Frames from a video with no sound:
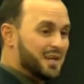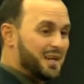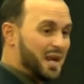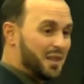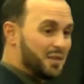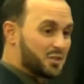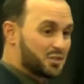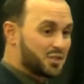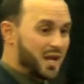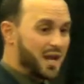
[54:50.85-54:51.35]

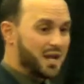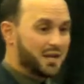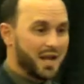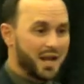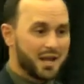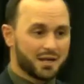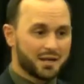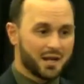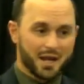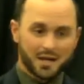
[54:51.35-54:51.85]

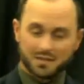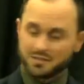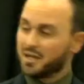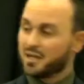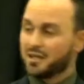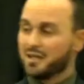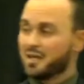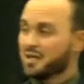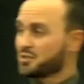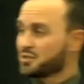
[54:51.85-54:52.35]
And I tell
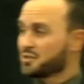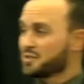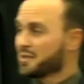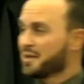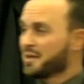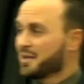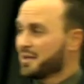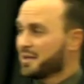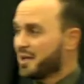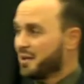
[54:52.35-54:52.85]
you this,
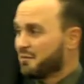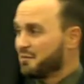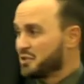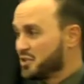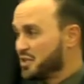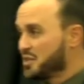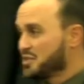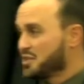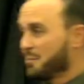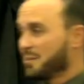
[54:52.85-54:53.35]
if you
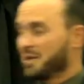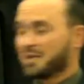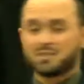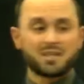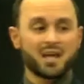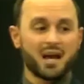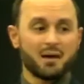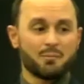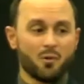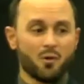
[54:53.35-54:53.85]
see somebody that's
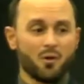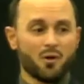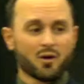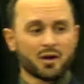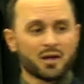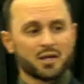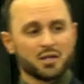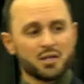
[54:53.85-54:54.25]
got more,